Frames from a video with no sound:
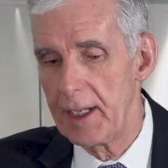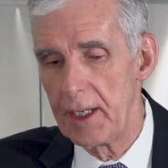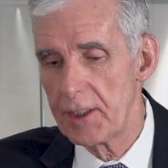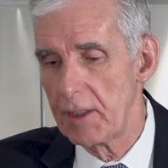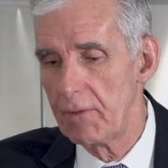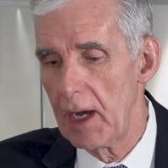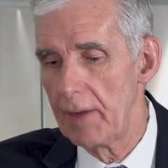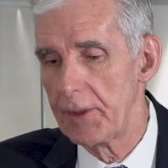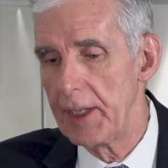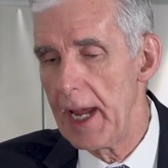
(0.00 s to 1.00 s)
is
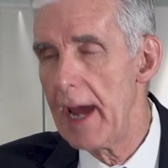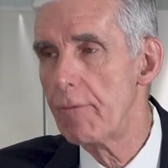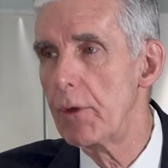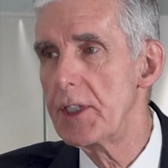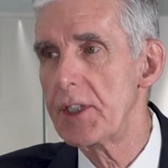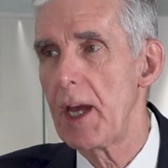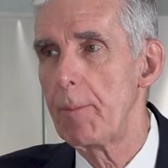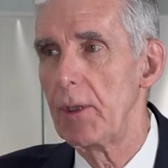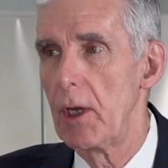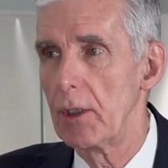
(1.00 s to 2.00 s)
involved in every
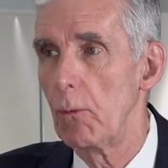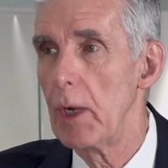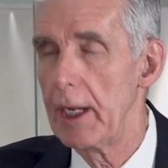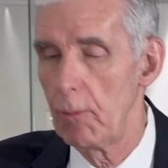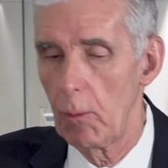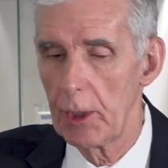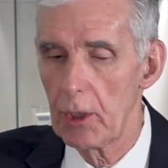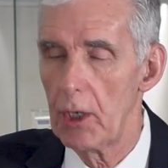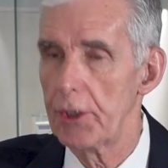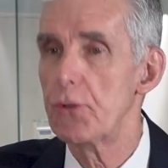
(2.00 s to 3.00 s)
step along the way in what we
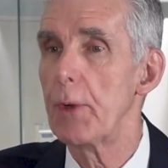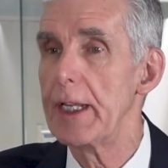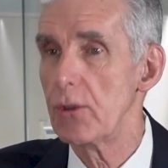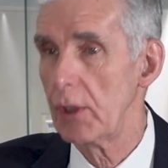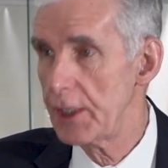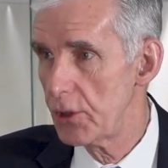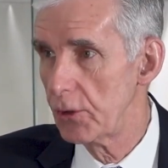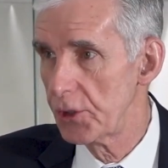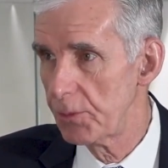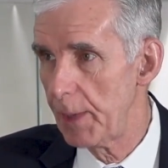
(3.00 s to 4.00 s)
call the
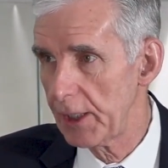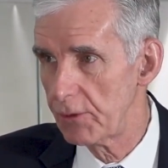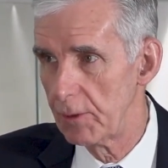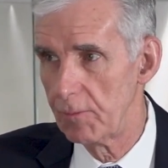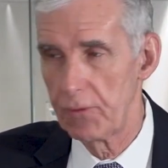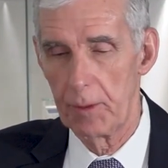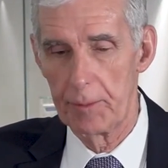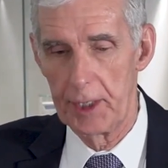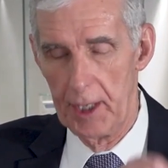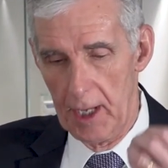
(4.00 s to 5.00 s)
translational spectrum, from
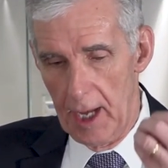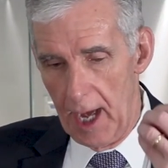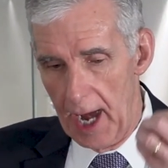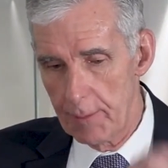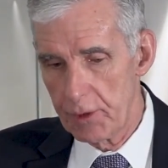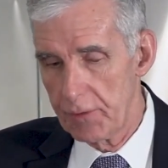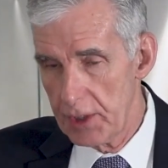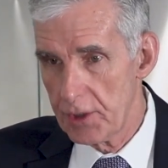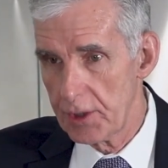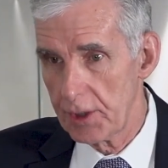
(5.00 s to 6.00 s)
the
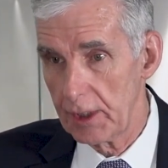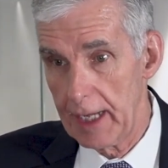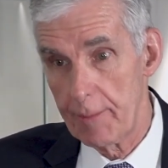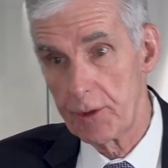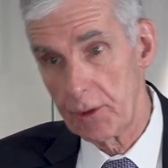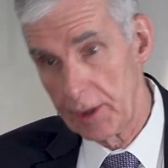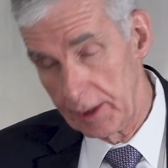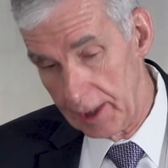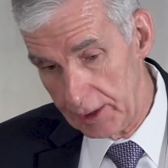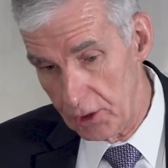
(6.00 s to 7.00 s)
observations in the laboratory,
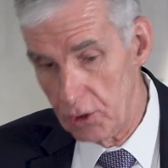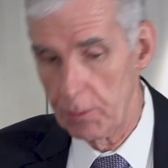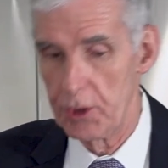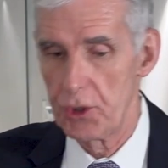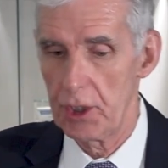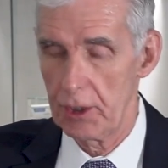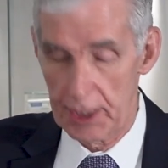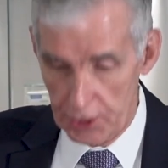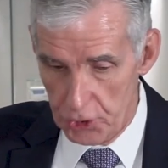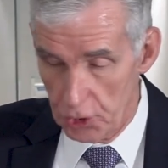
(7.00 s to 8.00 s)
like the human
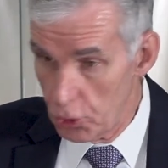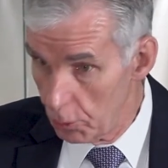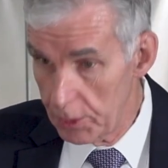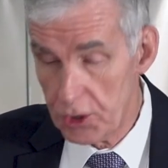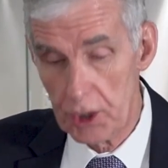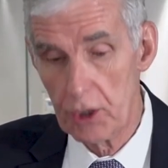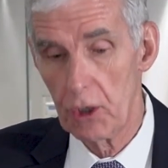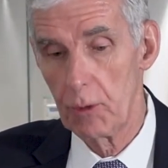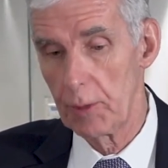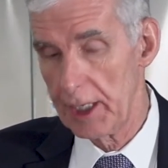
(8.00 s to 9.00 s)

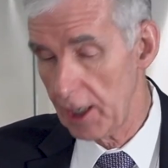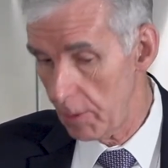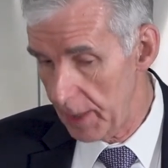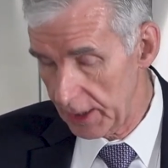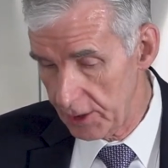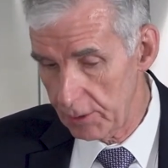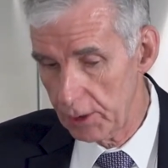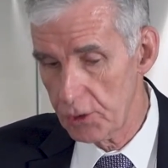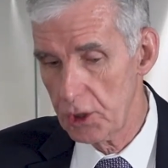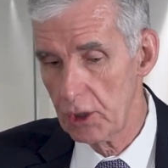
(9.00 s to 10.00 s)
genome, like our
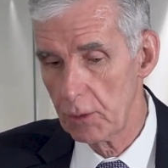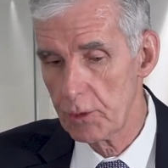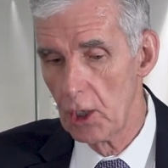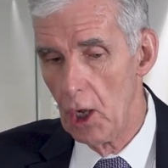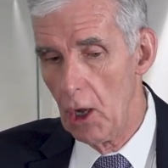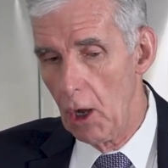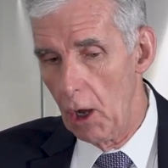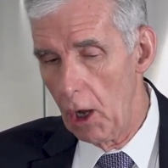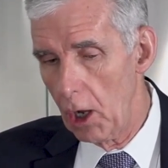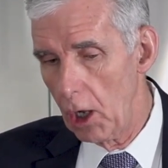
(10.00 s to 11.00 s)
bacterial genomes,
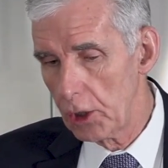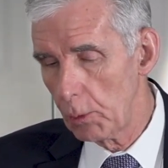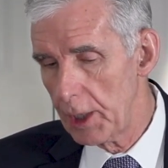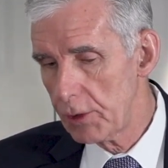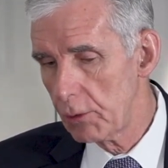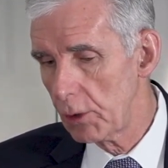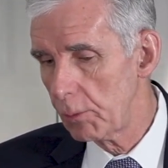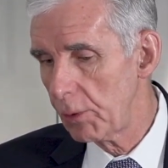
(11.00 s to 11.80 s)
all the way through the